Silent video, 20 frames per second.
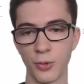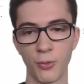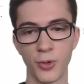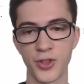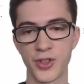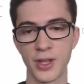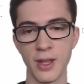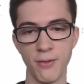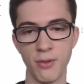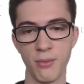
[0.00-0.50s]

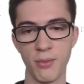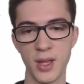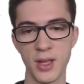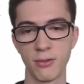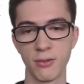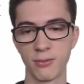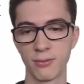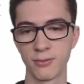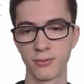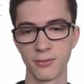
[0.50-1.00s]
What does it even
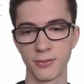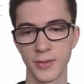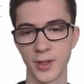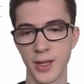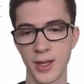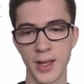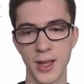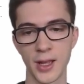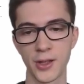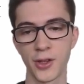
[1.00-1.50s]
mean?
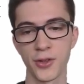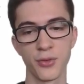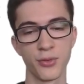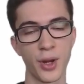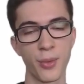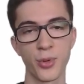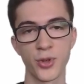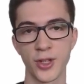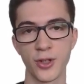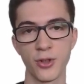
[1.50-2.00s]
It doesn't
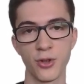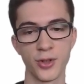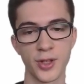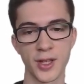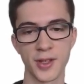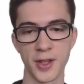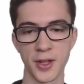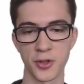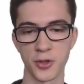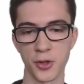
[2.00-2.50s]
represent your
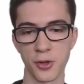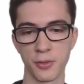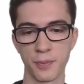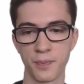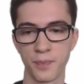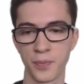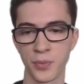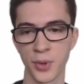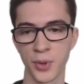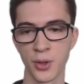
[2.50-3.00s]
data at all.
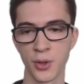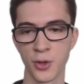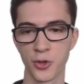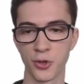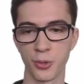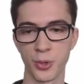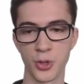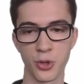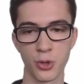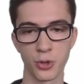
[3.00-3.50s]

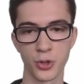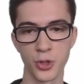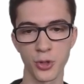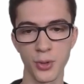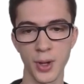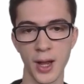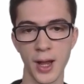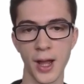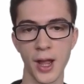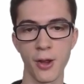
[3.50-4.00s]
So when you go
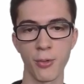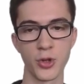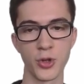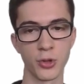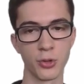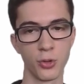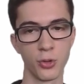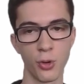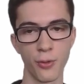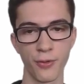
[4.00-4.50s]
too high, when
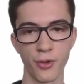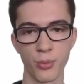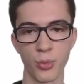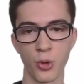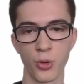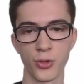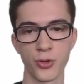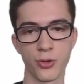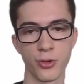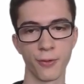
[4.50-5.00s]
you go
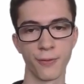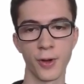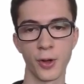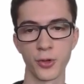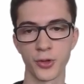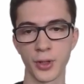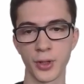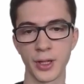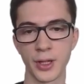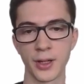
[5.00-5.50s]
overboard on your
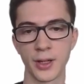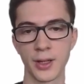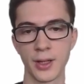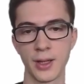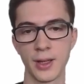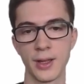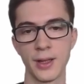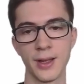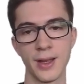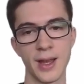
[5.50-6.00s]
filtering,
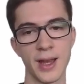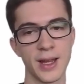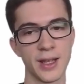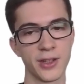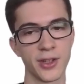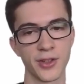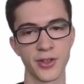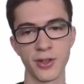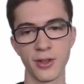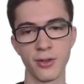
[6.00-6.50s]

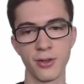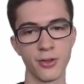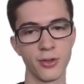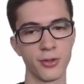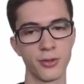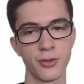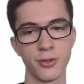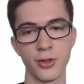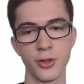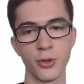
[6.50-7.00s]
it doesn't.
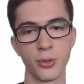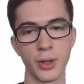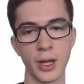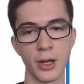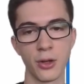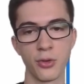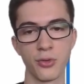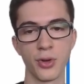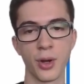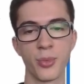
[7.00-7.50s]
You don't
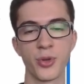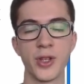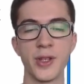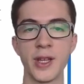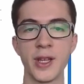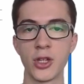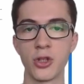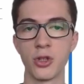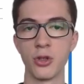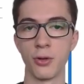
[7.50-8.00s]
get a good
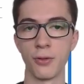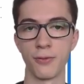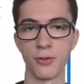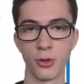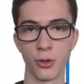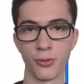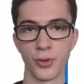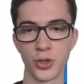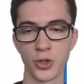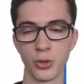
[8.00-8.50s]
representation of
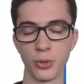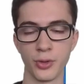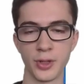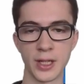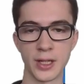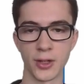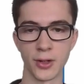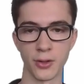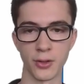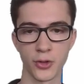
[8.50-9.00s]
your original
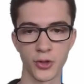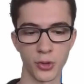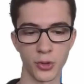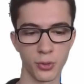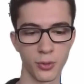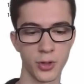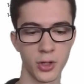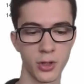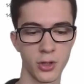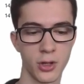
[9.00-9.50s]
data.
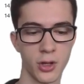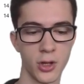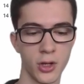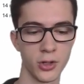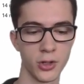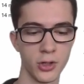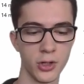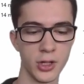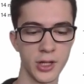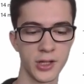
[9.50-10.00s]
So
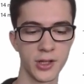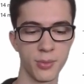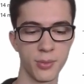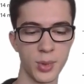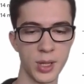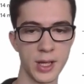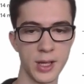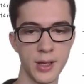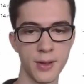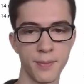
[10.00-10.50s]
you need to
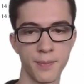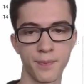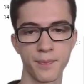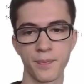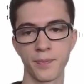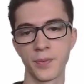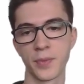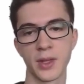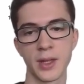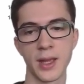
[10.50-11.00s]
be
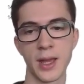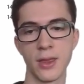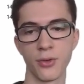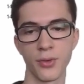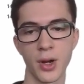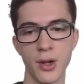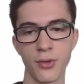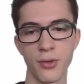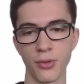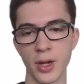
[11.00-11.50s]
in
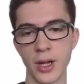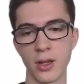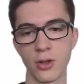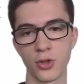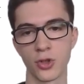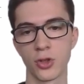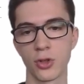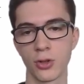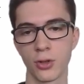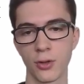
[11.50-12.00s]
the right
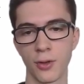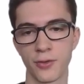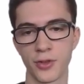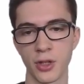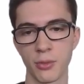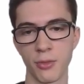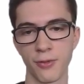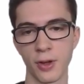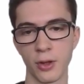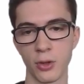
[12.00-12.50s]
range of
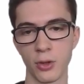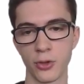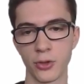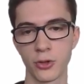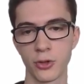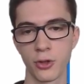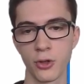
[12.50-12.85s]
sigma values.